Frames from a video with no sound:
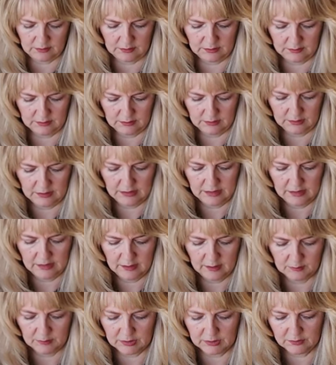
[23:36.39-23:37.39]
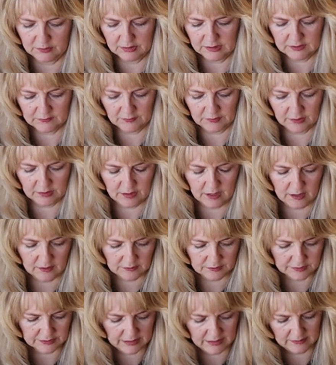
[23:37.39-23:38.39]
I'm going to do this for the
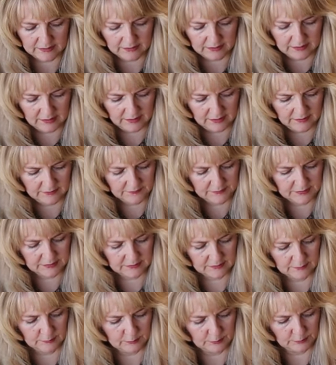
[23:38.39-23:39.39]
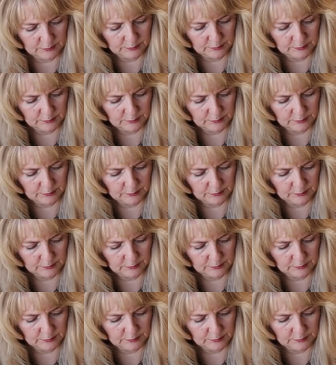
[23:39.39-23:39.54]
collars and the cuffs.